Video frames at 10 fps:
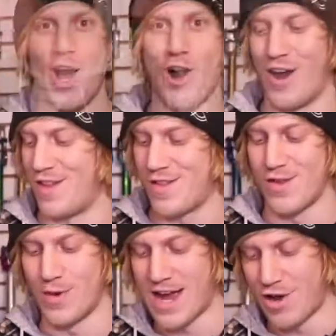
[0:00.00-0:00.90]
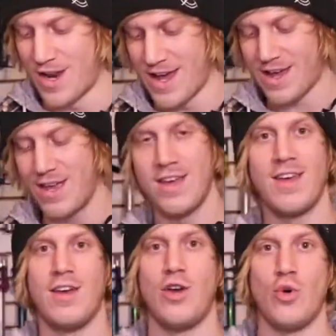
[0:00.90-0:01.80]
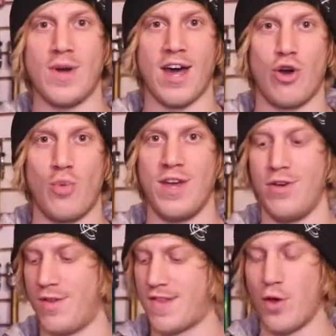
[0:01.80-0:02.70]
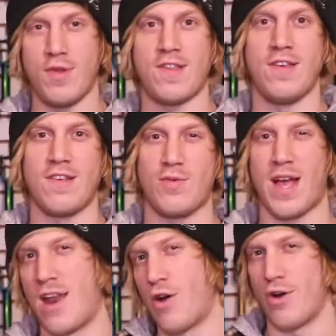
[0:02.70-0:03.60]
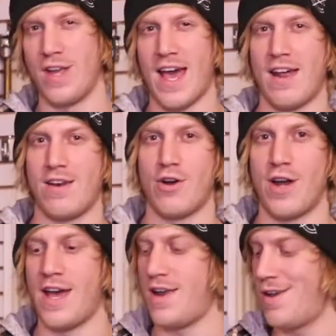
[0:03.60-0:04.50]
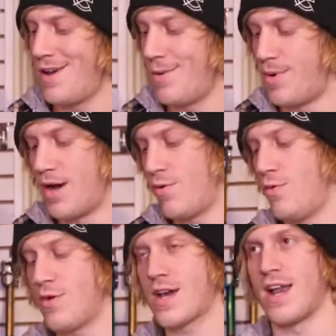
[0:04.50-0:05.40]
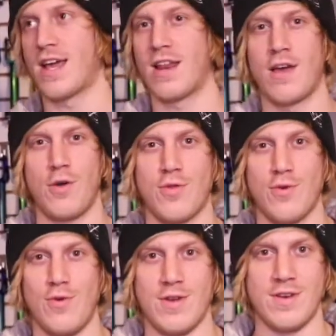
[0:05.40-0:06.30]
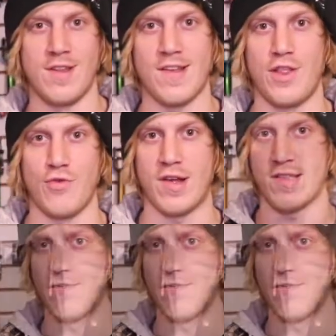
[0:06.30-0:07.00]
All right, so we got our deck, we got our wheels. Those things we kind of already had in our head, but we kind of got to go through and design the rest